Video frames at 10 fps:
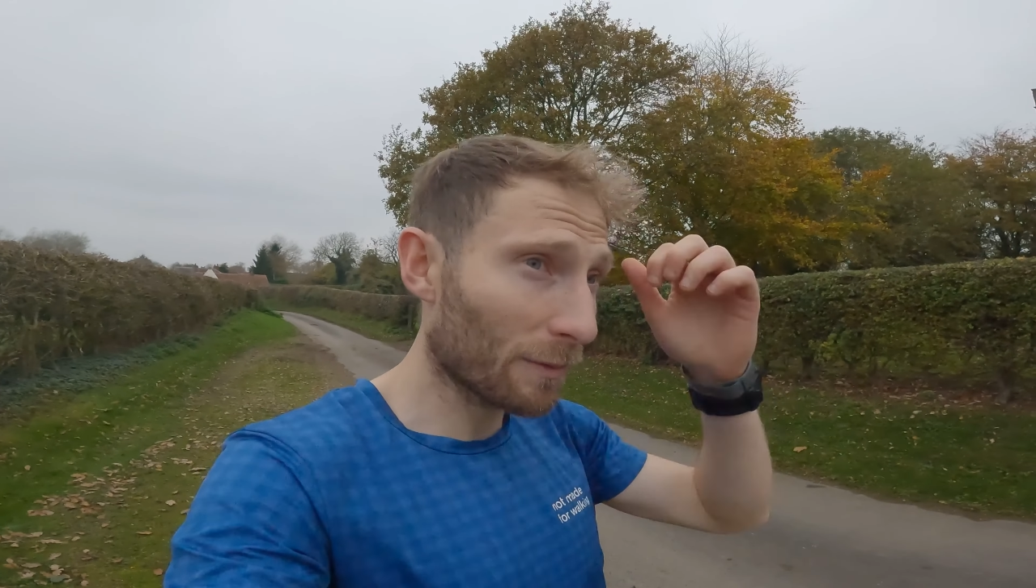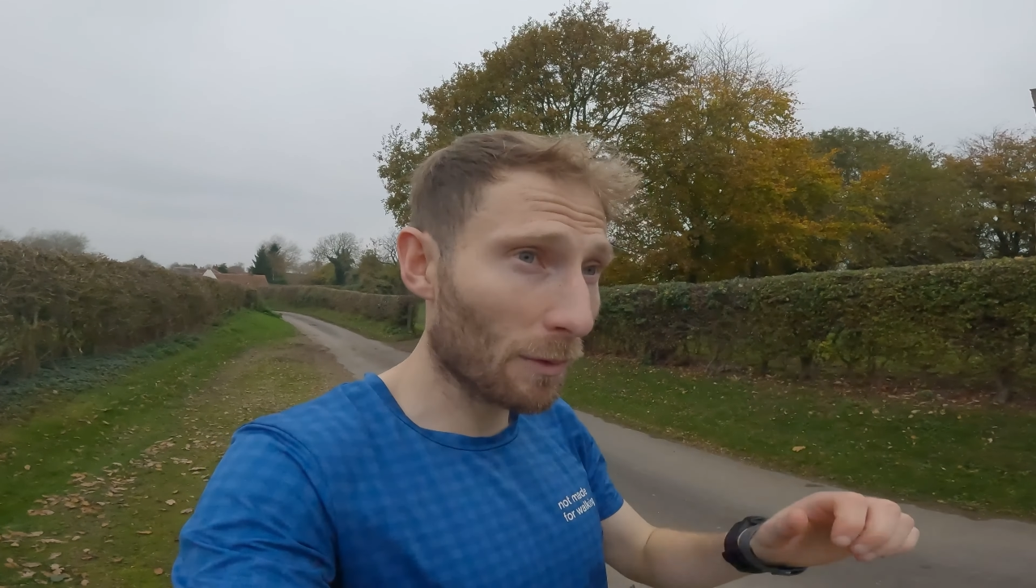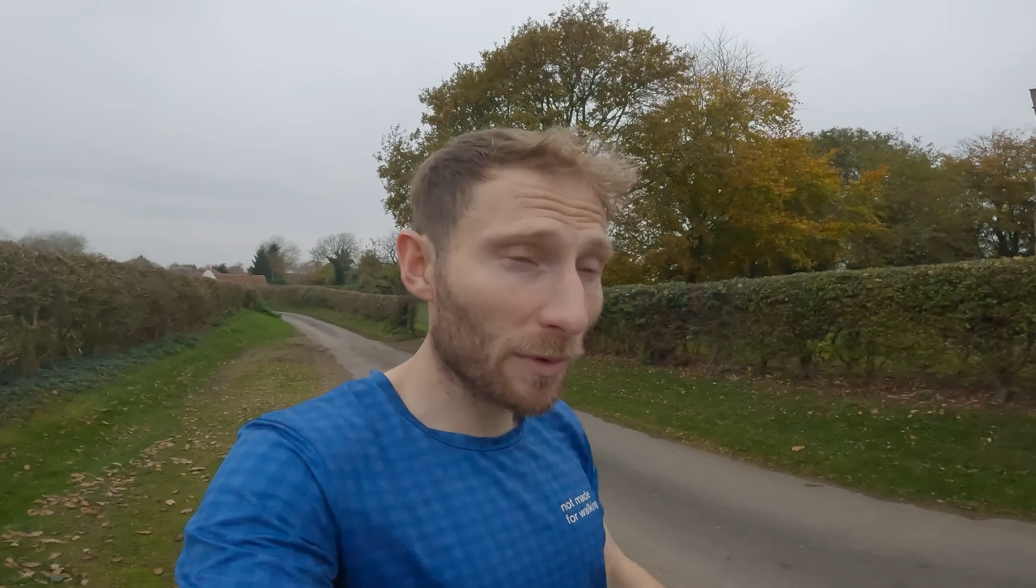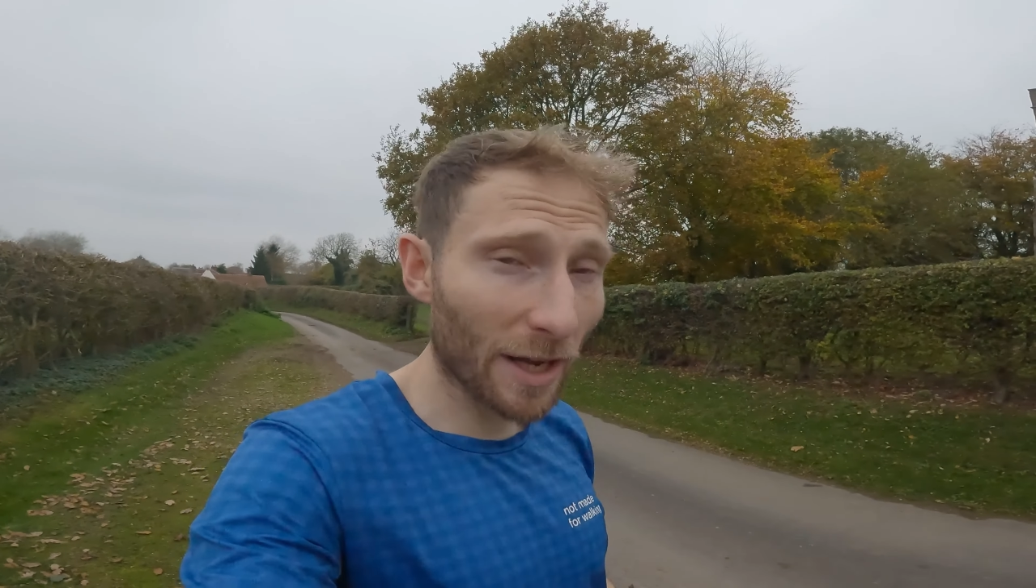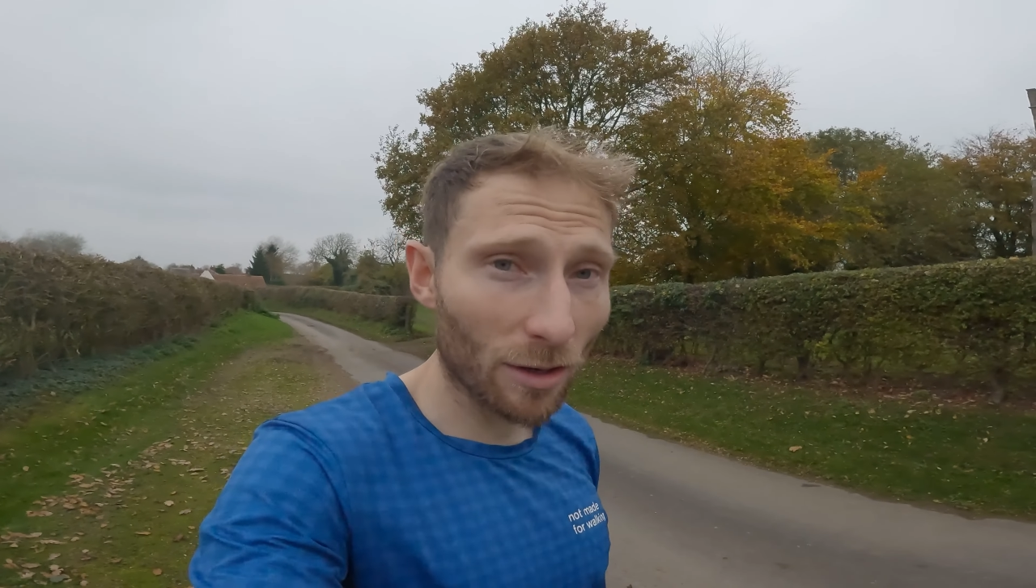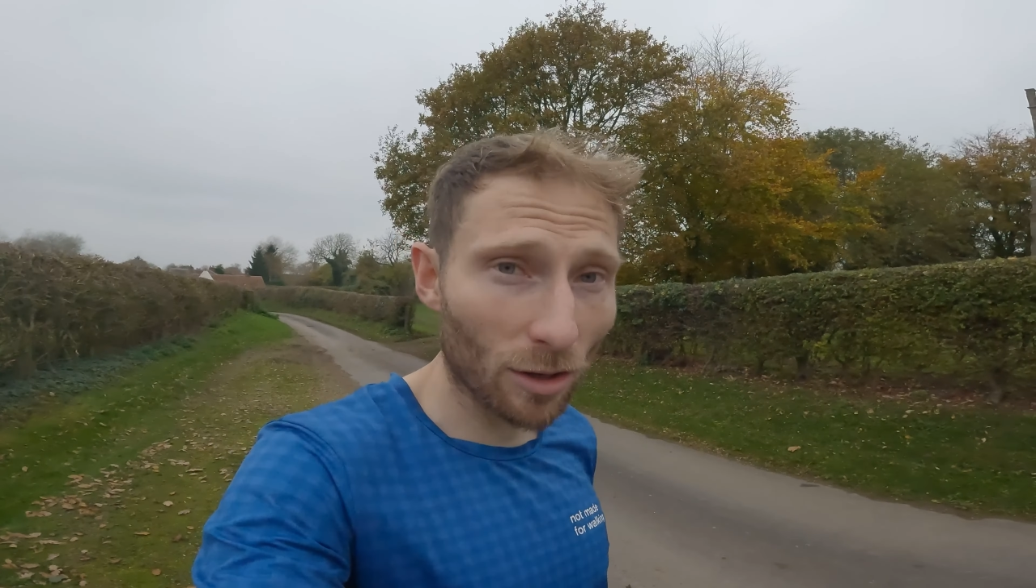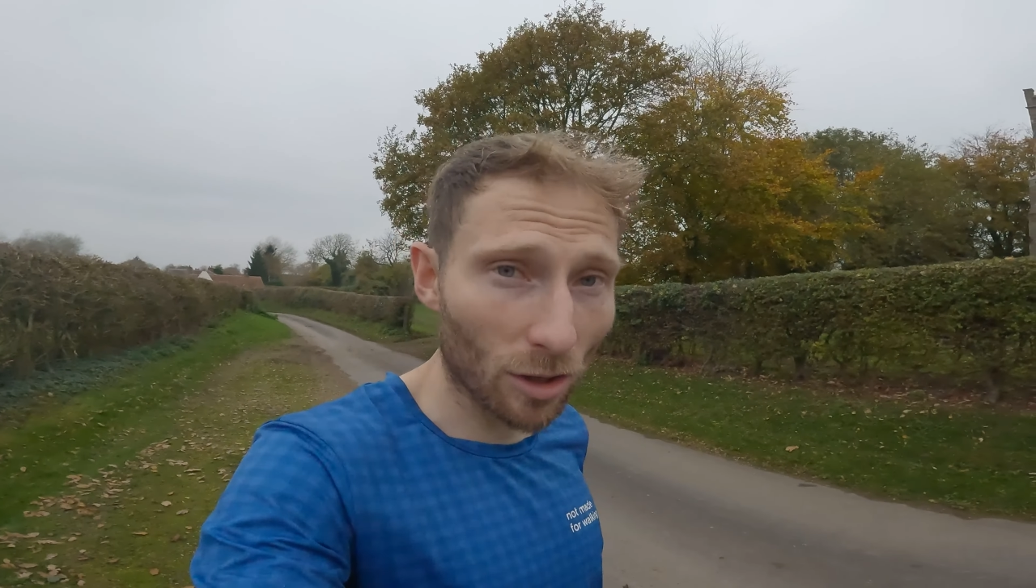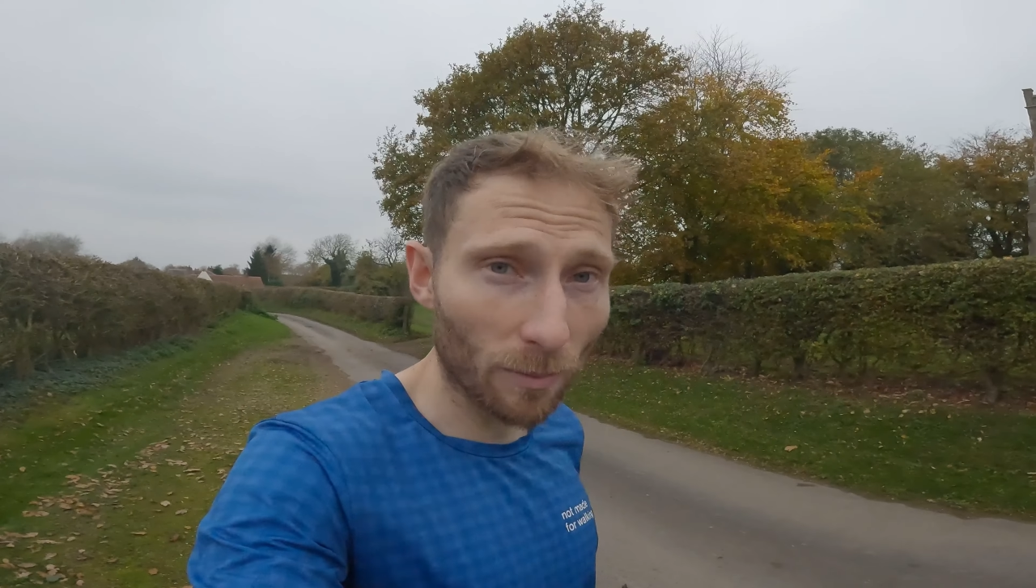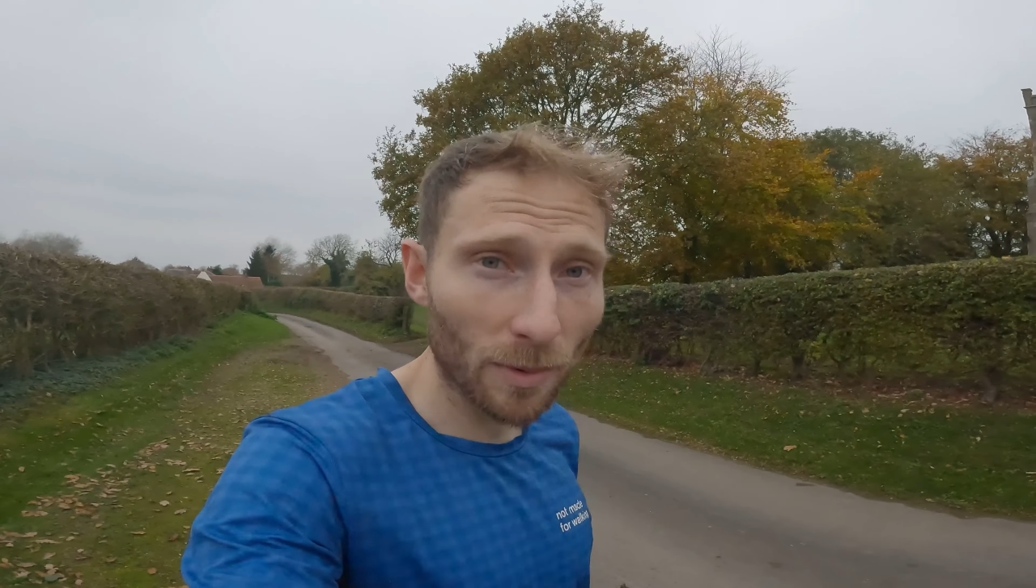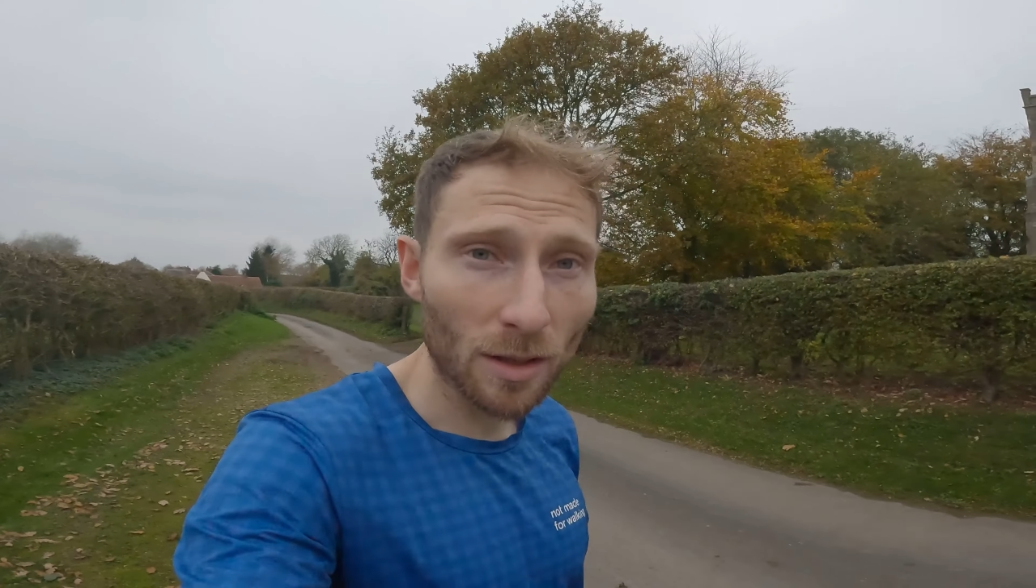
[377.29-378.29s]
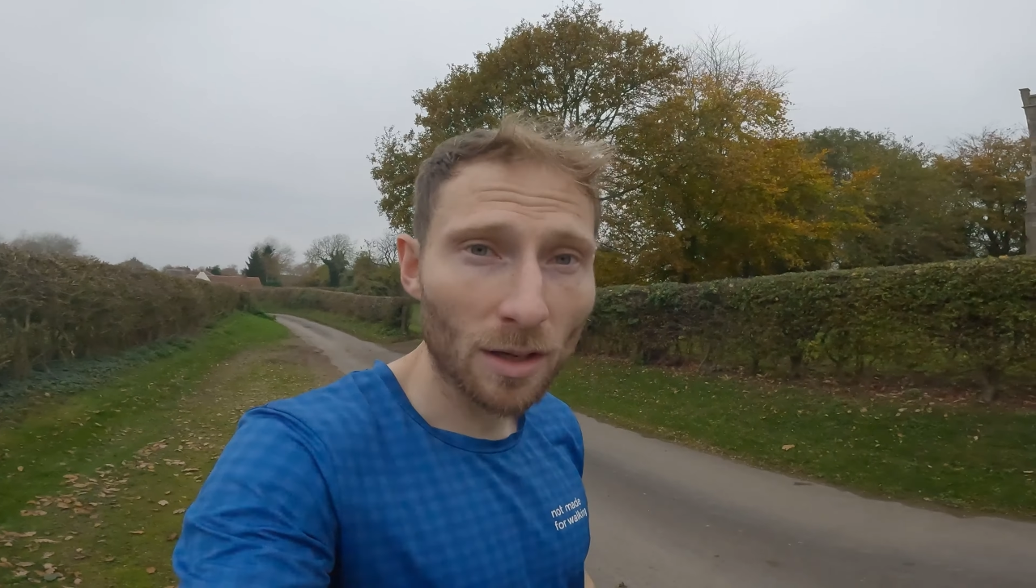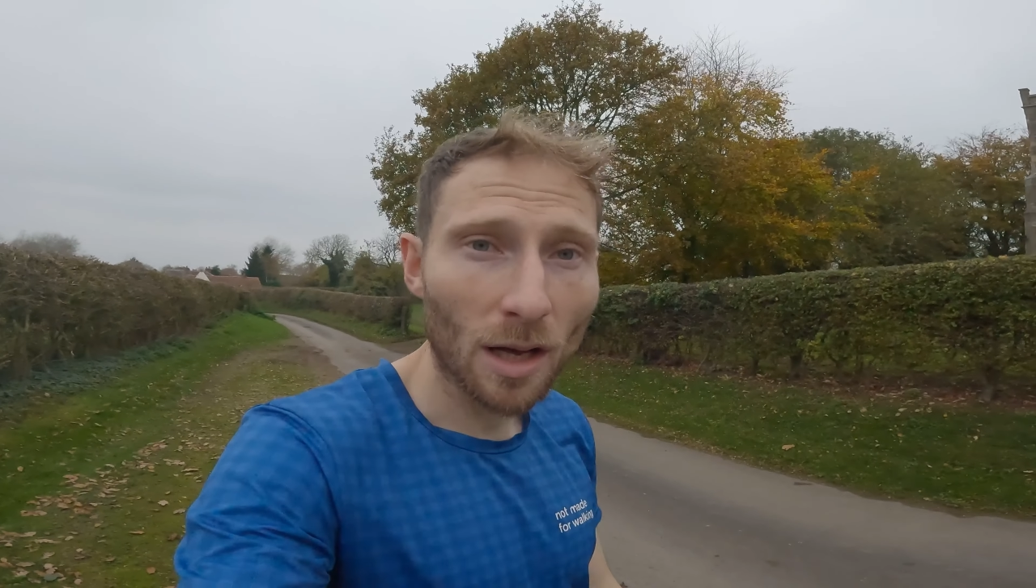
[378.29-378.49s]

in when we get home